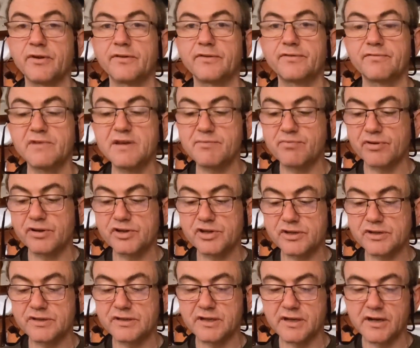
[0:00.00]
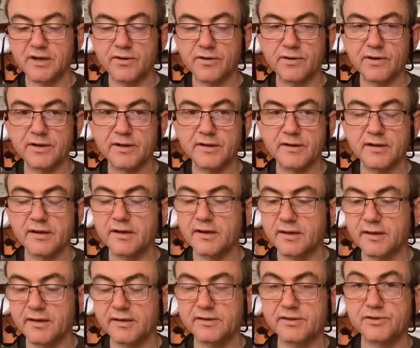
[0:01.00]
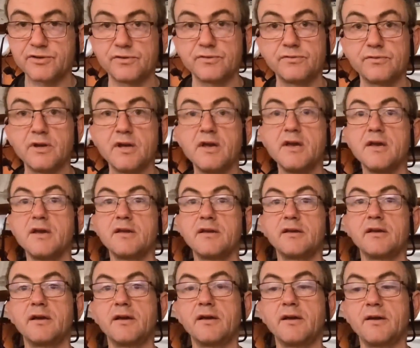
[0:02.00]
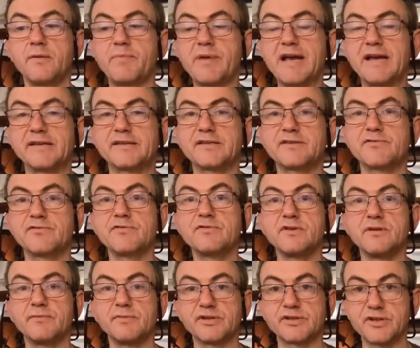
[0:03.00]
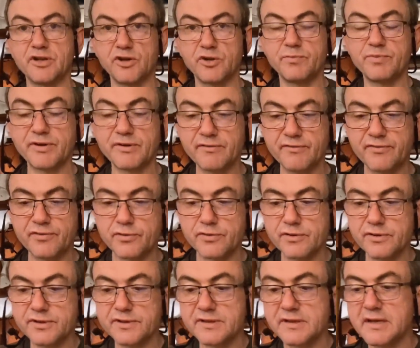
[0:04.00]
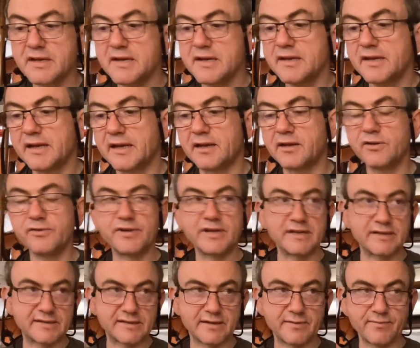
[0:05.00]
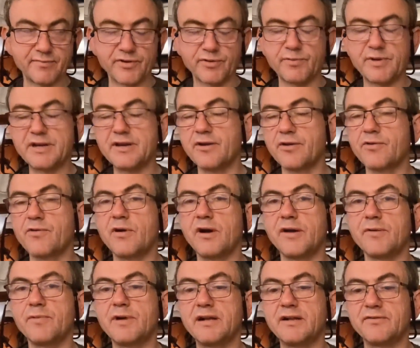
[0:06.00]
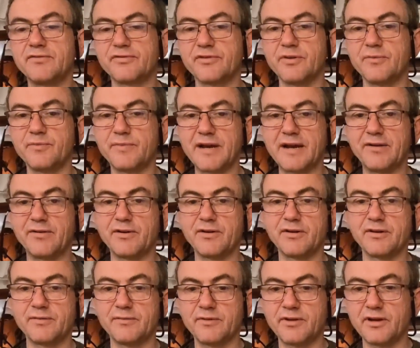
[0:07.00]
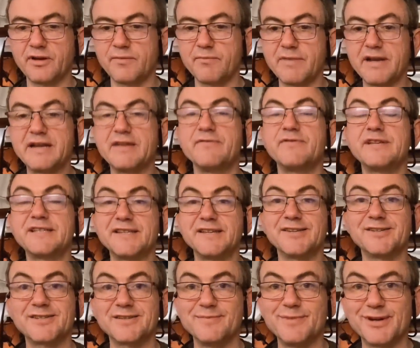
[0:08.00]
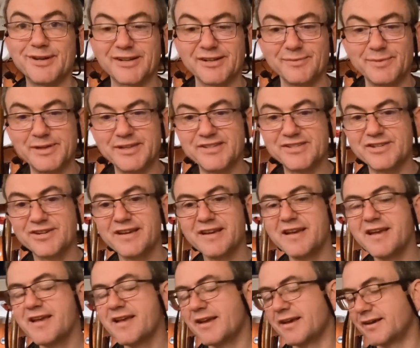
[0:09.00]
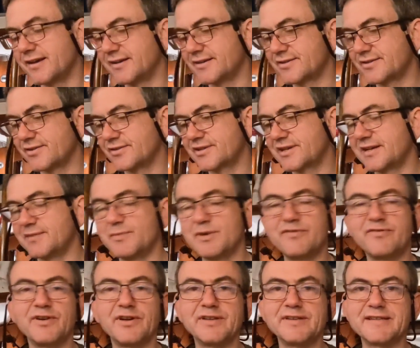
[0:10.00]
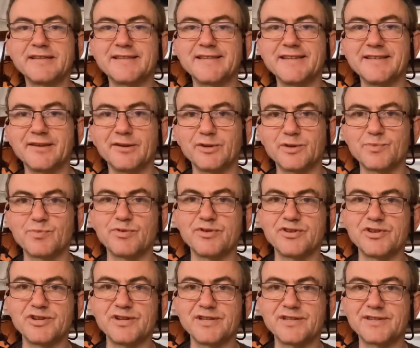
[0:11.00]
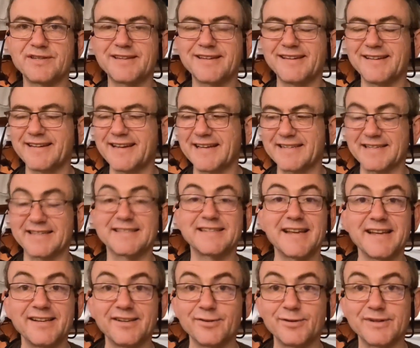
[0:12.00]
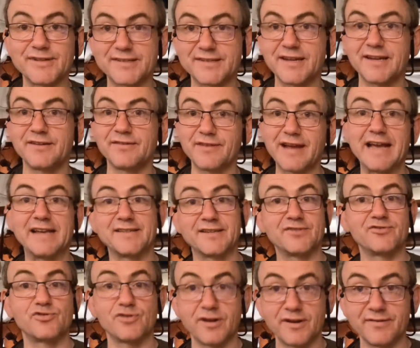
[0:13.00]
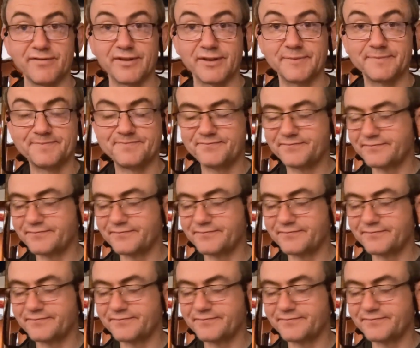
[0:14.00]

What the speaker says: got 3 bridges to go on to pass through that must open for us, including some that we know quite well from our many visits to Myrtle Beach. So it's going to be fun to see those bridges as a sailor instead of as a driver.